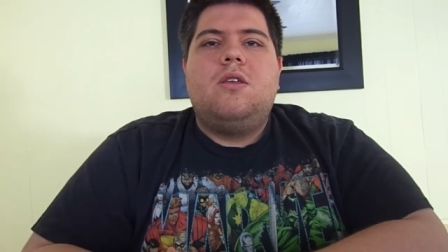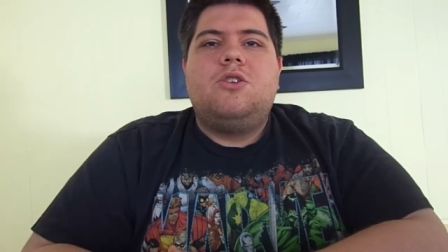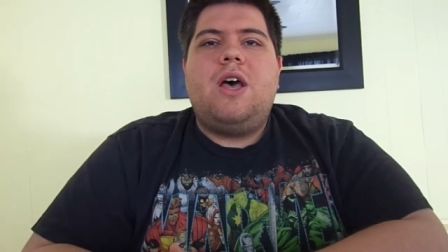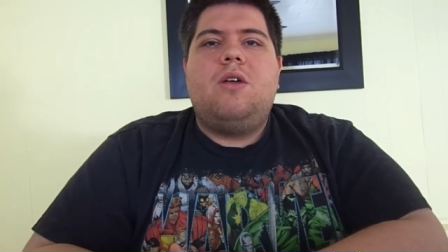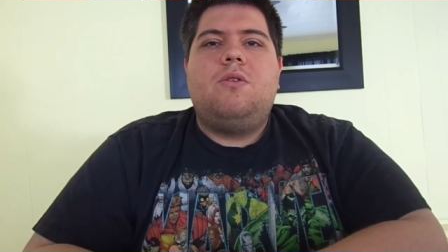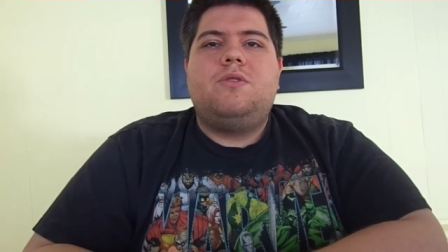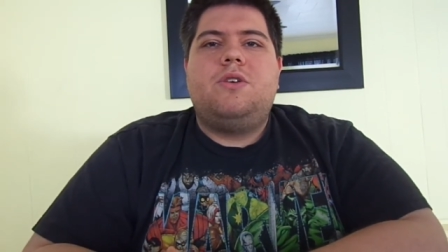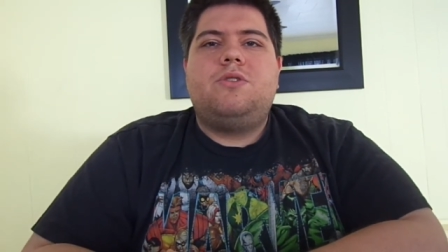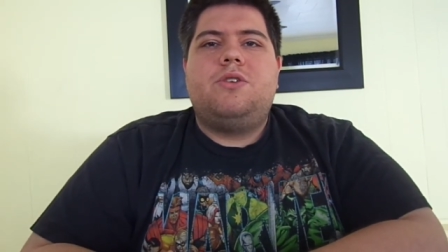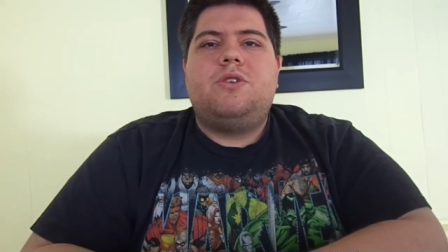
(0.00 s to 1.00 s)

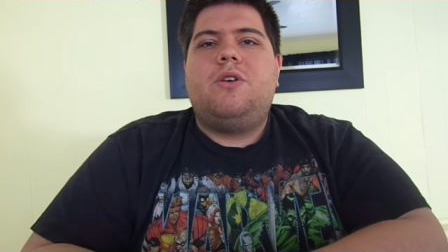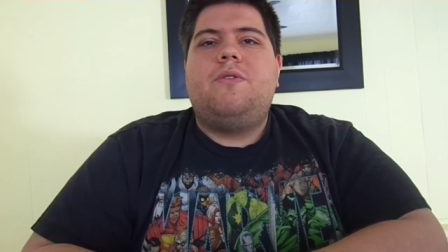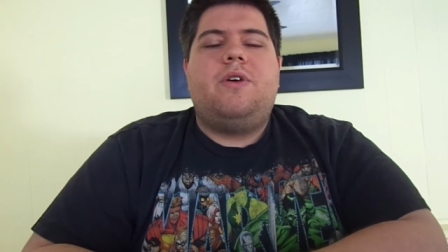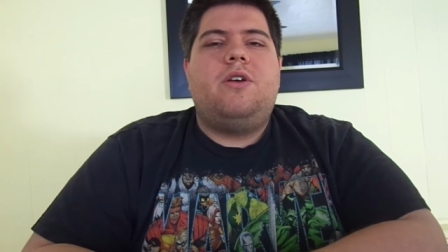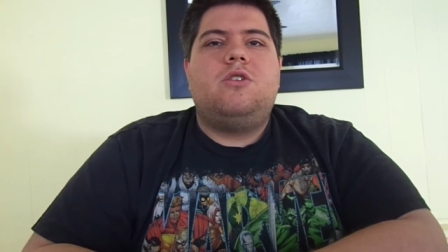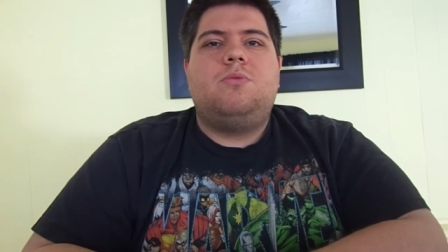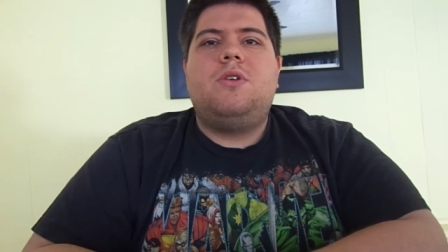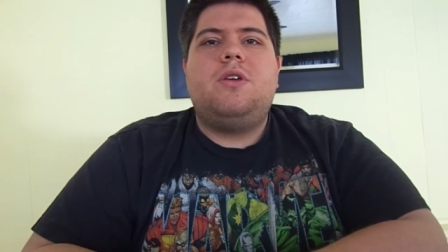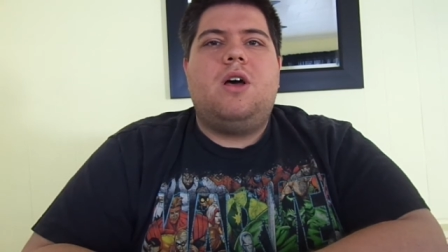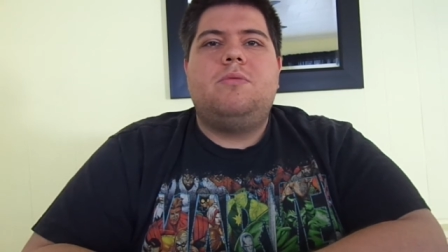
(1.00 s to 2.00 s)
ShadowWolf000 videos
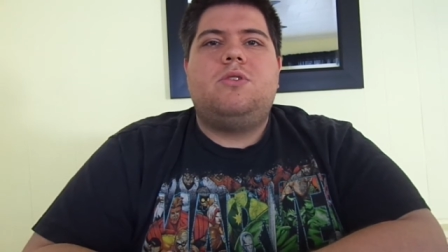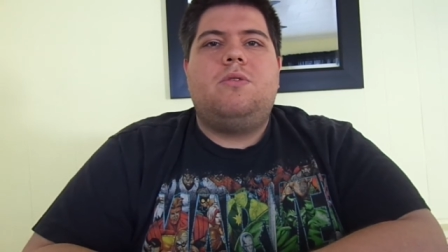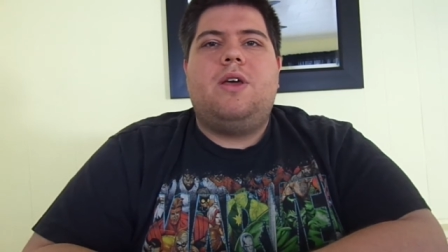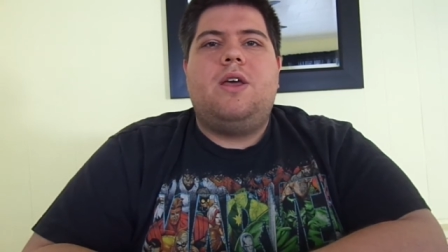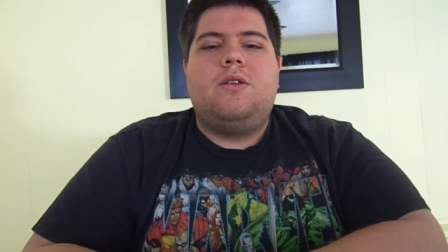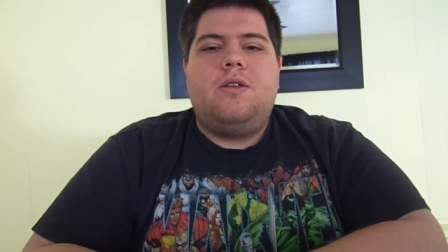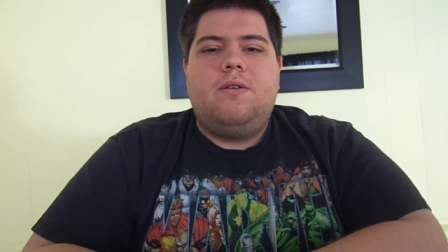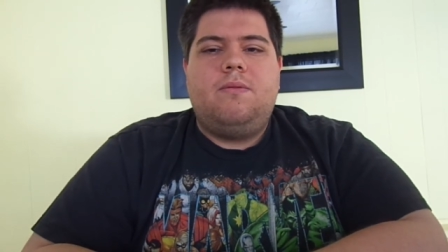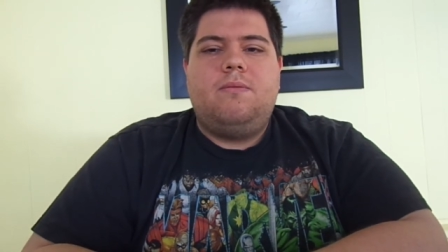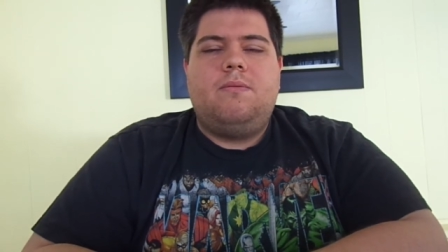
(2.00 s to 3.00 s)
will come to an end.
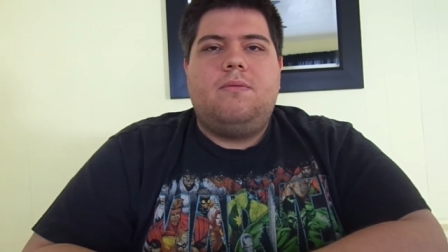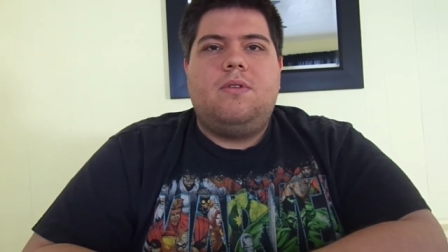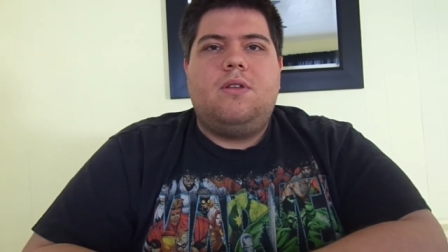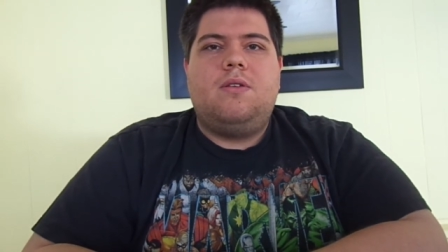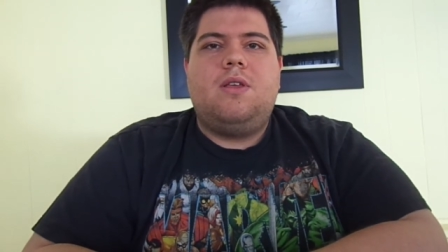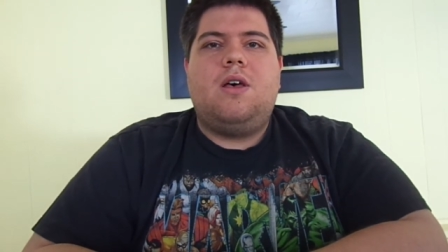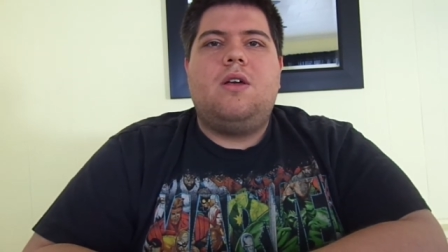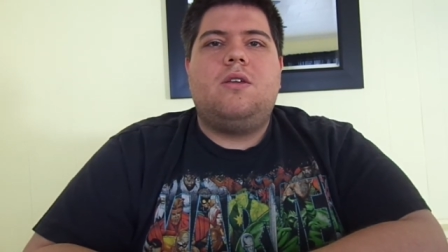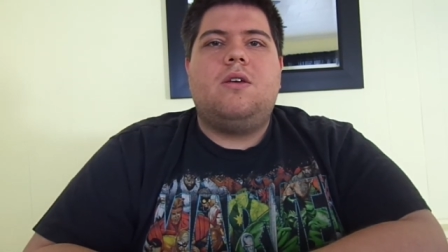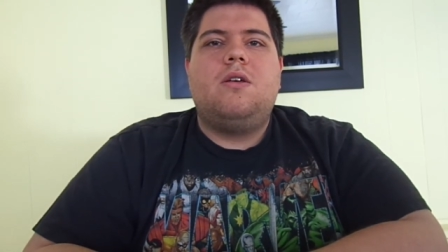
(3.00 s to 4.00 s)
I'm
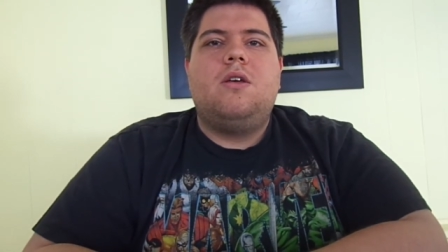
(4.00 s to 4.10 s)
telling you.